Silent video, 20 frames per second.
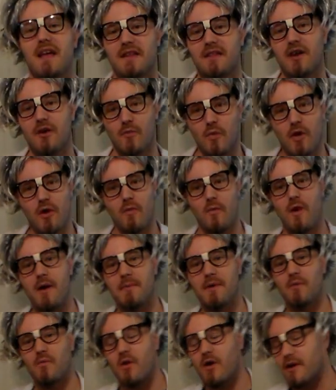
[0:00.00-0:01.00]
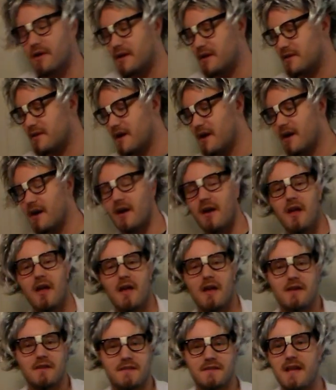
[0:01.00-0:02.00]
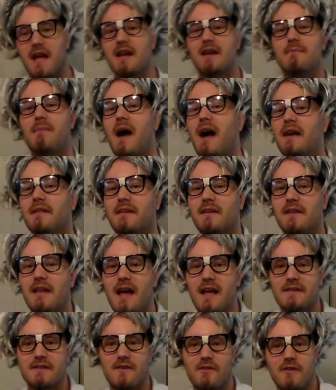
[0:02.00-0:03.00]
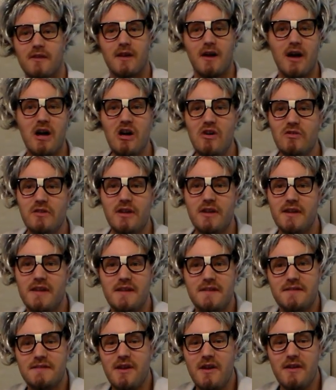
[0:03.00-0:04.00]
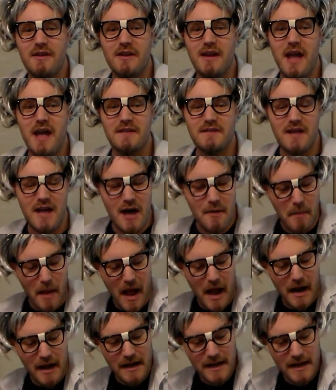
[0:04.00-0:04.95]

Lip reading: and there were women working there, standing behind the glass going, oh look, he's starting to gas up.